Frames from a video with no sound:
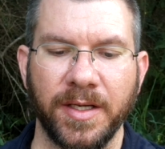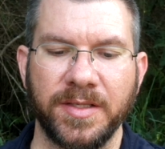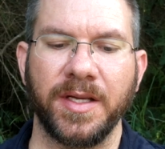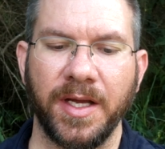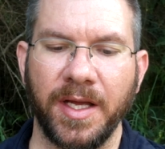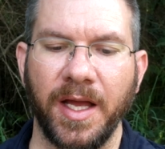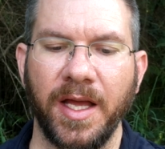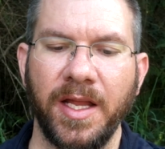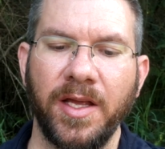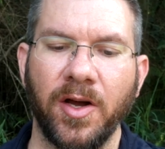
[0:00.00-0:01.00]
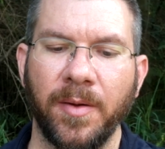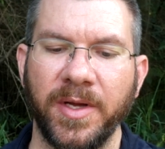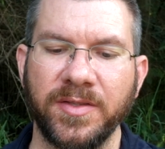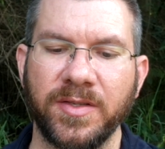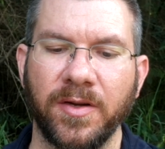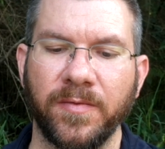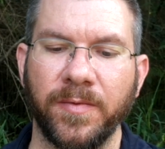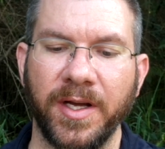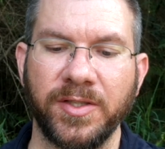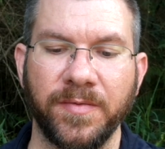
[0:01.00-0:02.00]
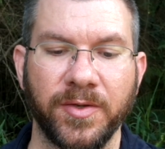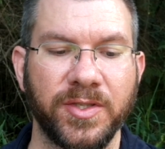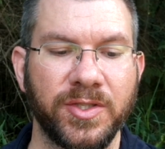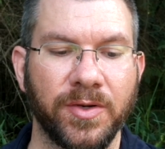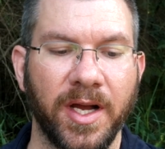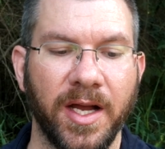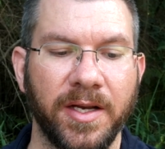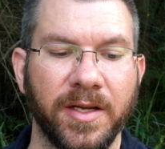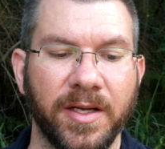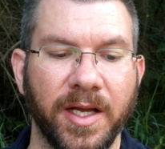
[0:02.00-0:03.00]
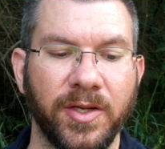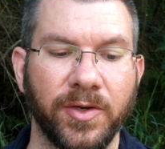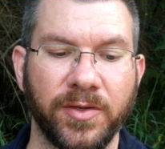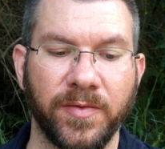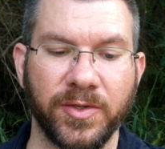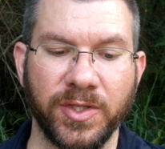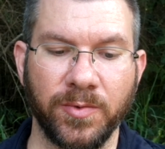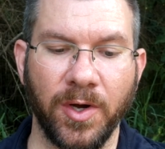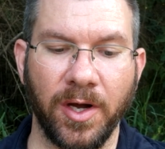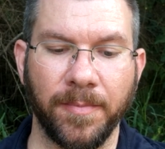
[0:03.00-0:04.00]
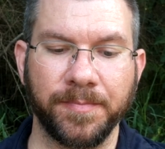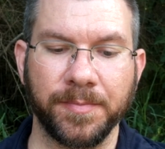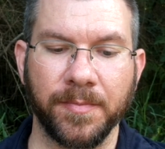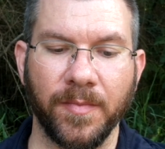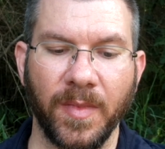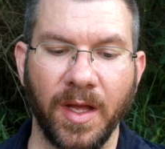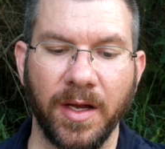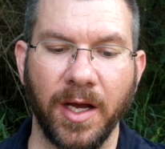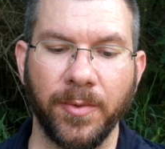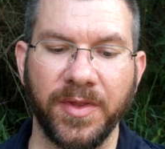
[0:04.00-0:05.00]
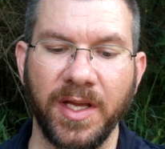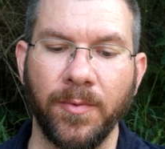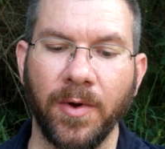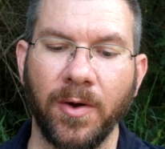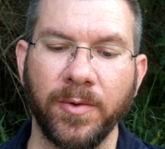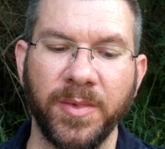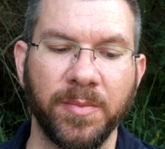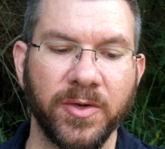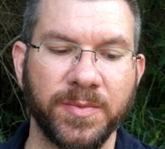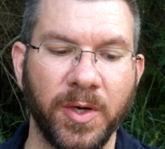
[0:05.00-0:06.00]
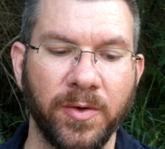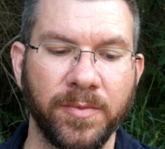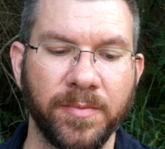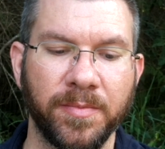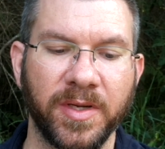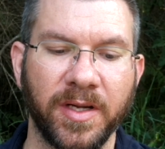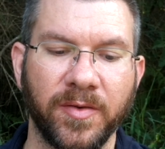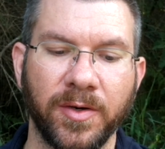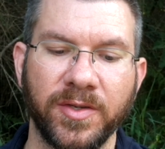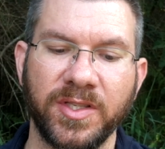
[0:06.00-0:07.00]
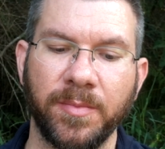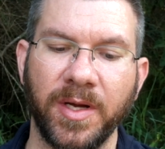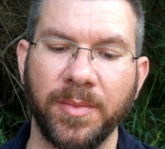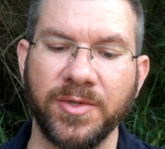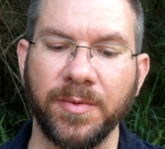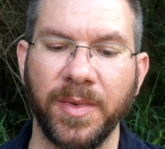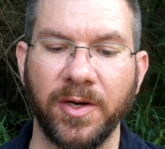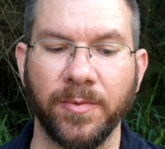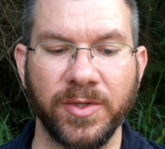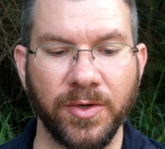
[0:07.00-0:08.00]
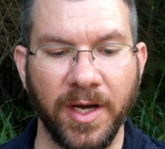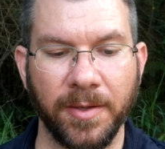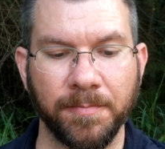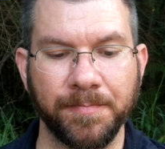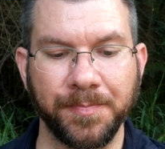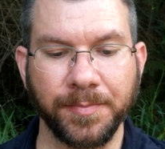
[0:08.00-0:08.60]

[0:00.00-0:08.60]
They say, any comments on fresh versus dried and cooked versus raw? I would think raw would be most potent, but I've heard some peppers are better when dried.